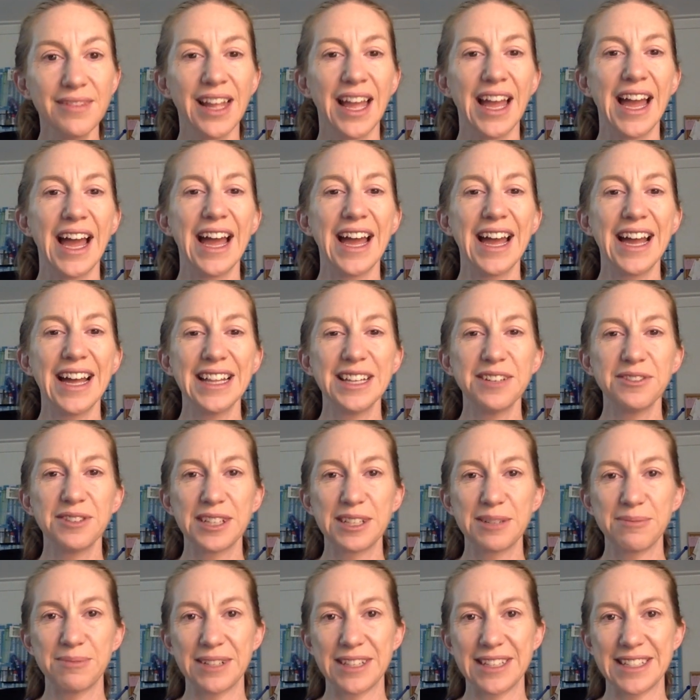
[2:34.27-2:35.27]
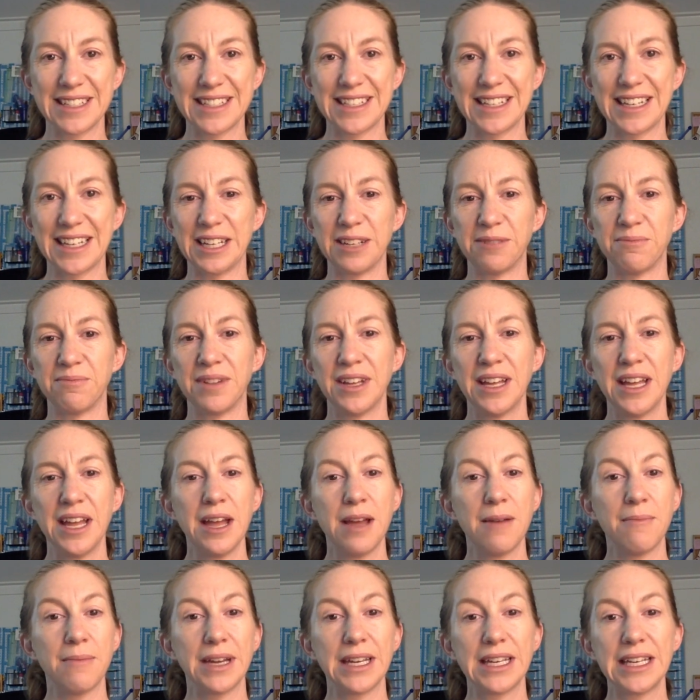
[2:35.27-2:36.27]
I highly recommend this game.
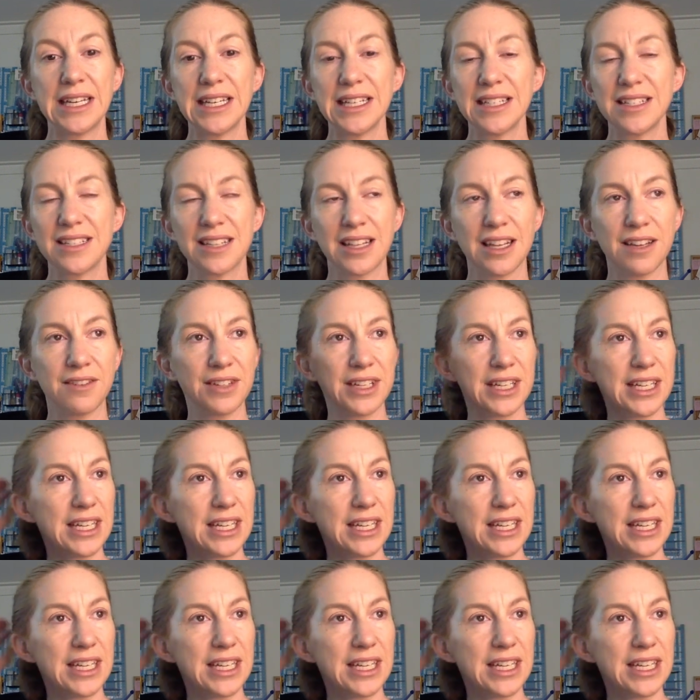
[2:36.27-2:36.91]
My kids love it.